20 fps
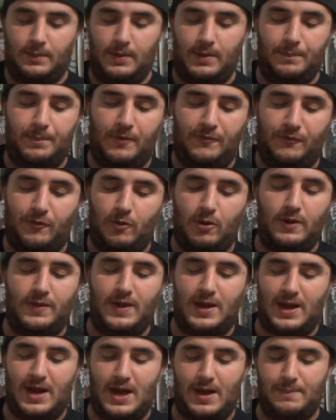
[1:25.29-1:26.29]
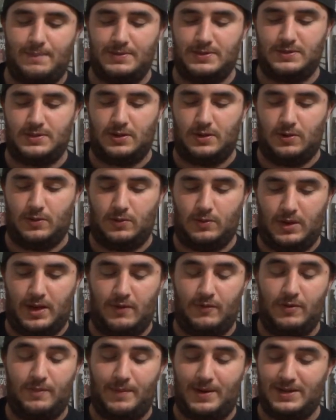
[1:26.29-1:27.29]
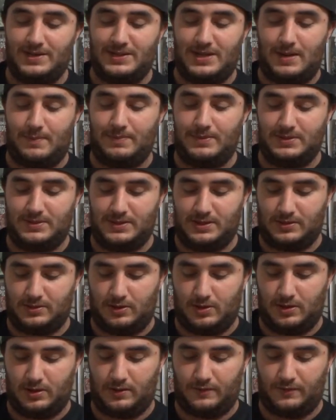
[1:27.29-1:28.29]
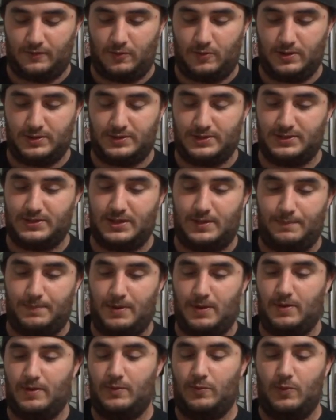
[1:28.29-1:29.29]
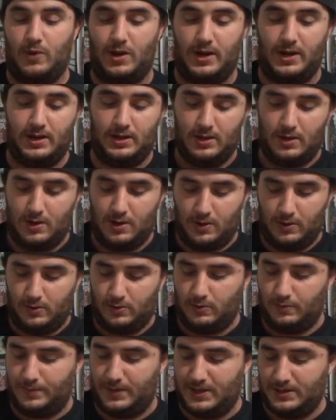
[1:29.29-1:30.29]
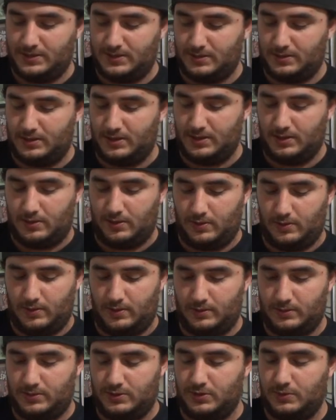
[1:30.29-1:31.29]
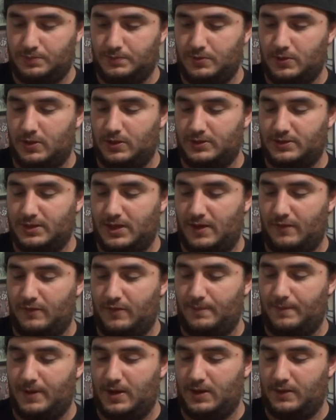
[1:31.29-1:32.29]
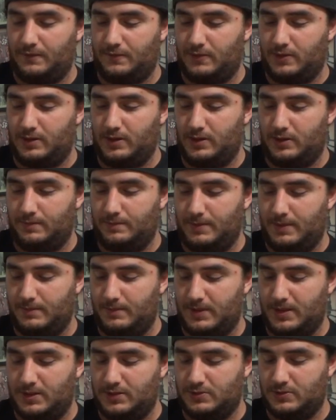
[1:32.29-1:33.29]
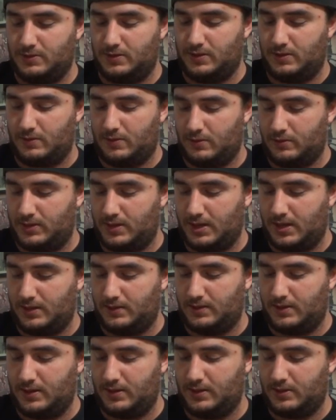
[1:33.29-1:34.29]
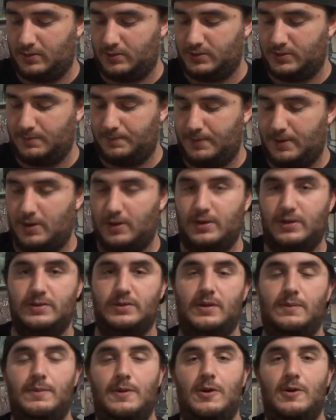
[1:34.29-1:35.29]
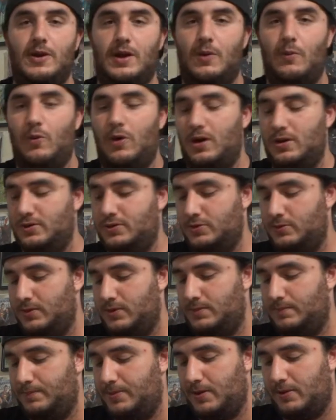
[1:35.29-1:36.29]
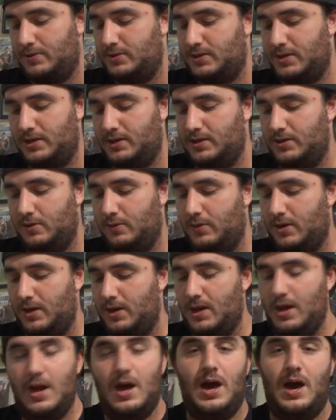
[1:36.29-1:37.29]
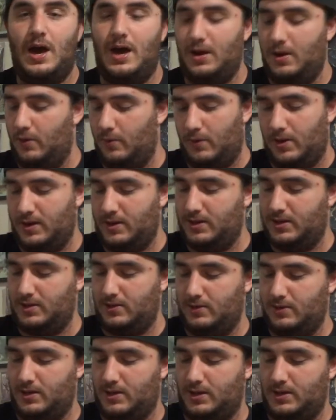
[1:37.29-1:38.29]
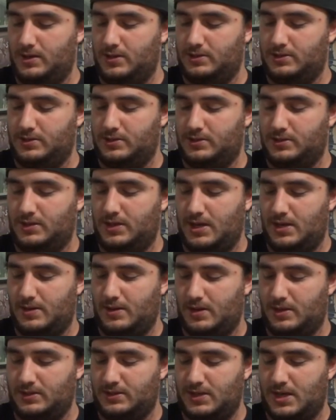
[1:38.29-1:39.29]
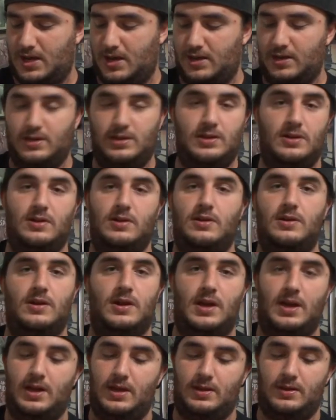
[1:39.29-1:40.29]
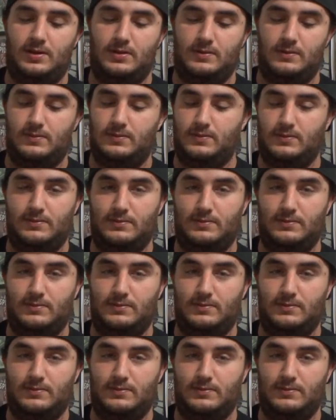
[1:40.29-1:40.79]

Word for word: Before that happens, though, everybody's happy to see Clark, of course, except Perry White, who basically, you know, Soup talks to everybody for a little bit, making sure they're okay, and then he goes to Perry, and he's like, Perry, I want to, and Perry's like, you know what, I don't want to hear it, just get us out of here, and